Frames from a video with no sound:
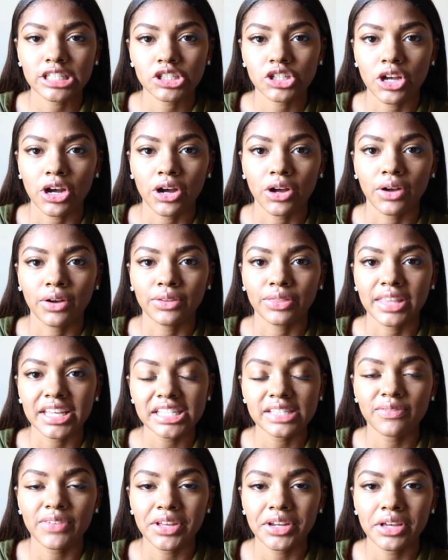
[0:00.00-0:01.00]
So
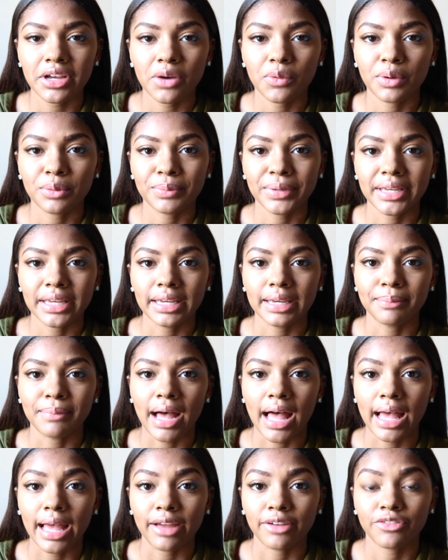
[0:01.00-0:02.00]
this video would be
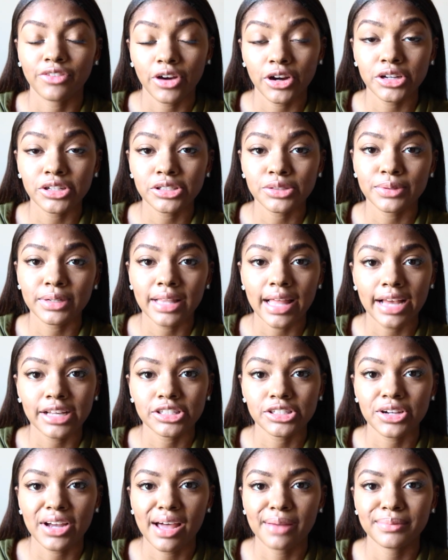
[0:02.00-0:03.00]
my first
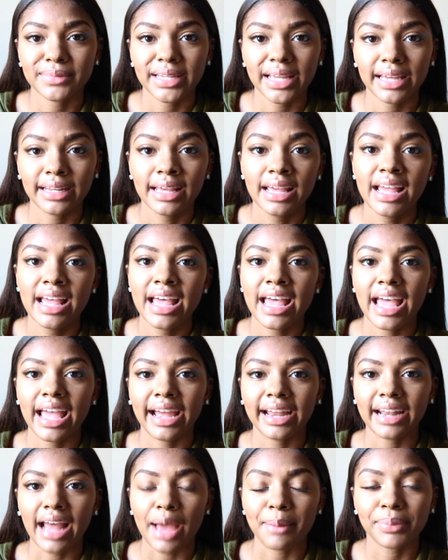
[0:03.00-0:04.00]
relaxer update,
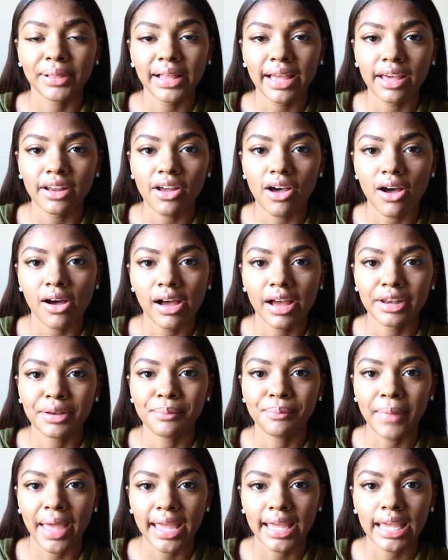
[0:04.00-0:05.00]
and I plan
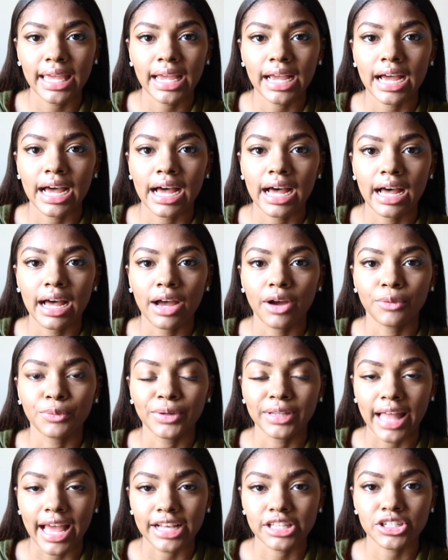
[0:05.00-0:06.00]
on making a
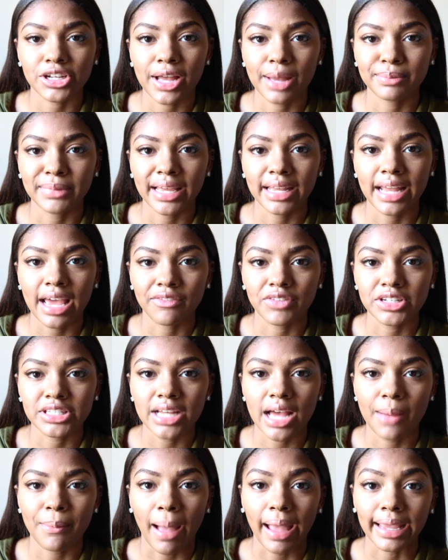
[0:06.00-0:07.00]
relaxer update every
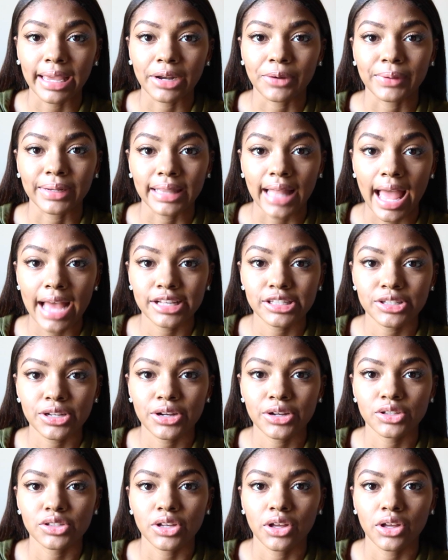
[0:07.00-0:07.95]
time I get a relaxer.